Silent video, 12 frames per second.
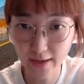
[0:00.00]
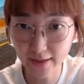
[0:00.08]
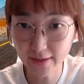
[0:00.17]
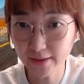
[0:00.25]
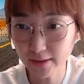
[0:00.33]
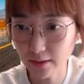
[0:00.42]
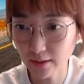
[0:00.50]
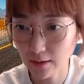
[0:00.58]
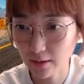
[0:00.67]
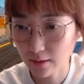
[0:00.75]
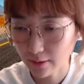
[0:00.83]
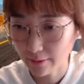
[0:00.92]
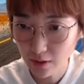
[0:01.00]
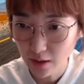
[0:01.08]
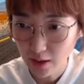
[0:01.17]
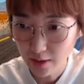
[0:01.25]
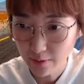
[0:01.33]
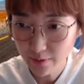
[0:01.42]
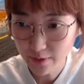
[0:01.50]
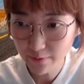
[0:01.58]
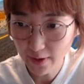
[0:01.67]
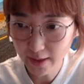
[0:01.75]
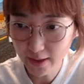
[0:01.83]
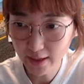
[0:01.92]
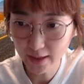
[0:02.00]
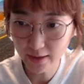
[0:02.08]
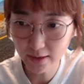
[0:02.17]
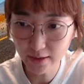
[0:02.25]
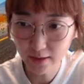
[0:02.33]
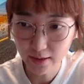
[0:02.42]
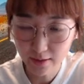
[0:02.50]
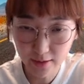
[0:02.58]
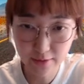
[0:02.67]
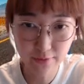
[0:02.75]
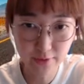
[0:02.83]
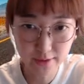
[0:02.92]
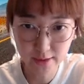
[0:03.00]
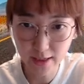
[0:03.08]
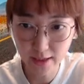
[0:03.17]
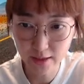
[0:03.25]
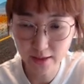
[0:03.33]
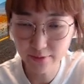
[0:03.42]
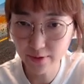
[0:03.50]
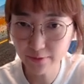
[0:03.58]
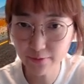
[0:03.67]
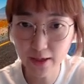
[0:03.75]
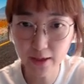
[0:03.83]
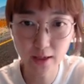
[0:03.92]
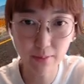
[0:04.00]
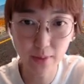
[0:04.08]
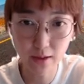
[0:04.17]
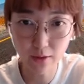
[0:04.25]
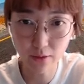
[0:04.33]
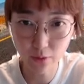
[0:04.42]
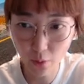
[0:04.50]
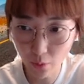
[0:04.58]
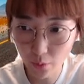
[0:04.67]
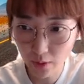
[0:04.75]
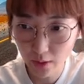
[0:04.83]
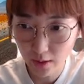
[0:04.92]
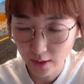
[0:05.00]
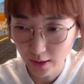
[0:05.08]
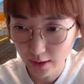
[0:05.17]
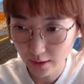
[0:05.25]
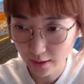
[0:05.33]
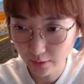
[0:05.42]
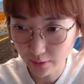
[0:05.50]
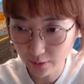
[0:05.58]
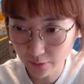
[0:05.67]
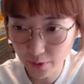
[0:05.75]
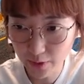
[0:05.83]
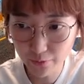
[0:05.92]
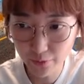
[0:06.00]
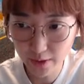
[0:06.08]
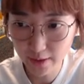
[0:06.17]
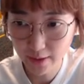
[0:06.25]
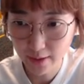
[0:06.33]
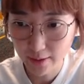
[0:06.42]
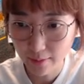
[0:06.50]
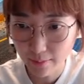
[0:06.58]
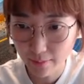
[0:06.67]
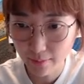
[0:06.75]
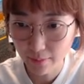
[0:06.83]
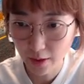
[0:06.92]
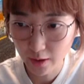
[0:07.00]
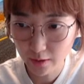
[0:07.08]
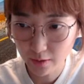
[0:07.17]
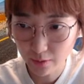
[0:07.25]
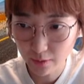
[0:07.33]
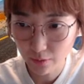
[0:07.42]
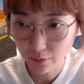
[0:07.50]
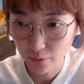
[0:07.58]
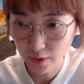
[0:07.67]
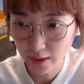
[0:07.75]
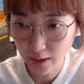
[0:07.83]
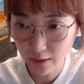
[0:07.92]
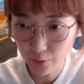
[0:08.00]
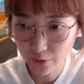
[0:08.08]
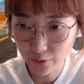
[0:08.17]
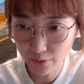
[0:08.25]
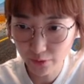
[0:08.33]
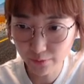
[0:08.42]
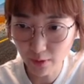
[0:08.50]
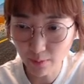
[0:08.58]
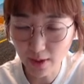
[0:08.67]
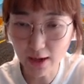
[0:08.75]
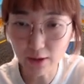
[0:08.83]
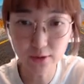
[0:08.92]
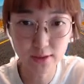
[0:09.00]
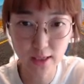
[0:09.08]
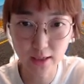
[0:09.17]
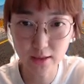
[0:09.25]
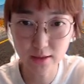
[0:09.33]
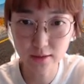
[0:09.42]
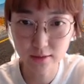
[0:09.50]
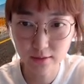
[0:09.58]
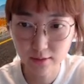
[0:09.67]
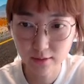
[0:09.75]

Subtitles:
case. Even if I can live inside, even if I can make a call at the 3-3, but we can reduce from outside